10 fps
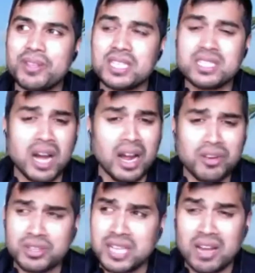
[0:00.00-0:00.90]
this
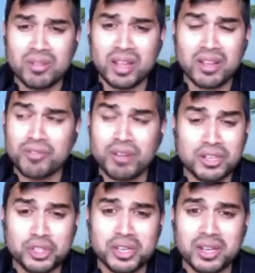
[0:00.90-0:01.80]
entire town like
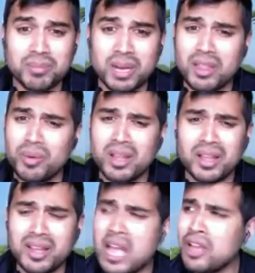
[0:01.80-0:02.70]
functioning. By the way,
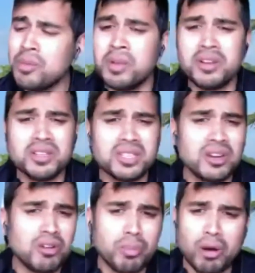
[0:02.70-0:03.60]
like community
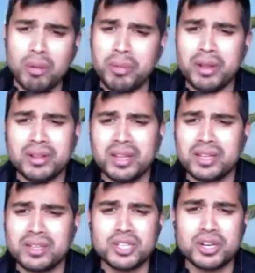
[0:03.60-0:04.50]
center, apartment, like
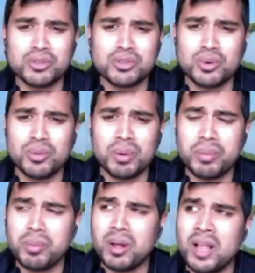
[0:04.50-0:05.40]
general store, blah blah
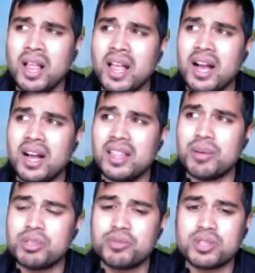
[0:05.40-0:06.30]
blah. That
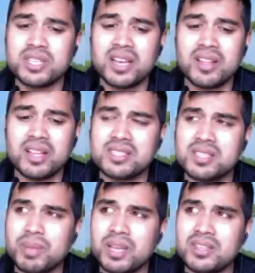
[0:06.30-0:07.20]
was for sale, and
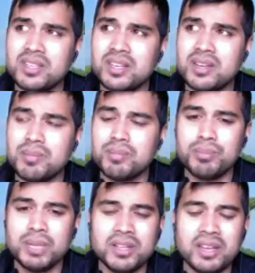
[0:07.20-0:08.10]
some Indian
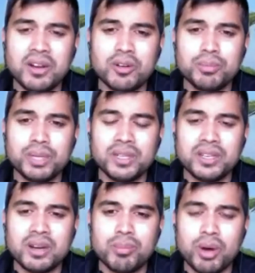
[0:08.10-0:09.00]
millionaire or
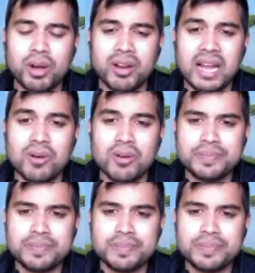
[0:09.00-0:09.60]
billionaire bought it out,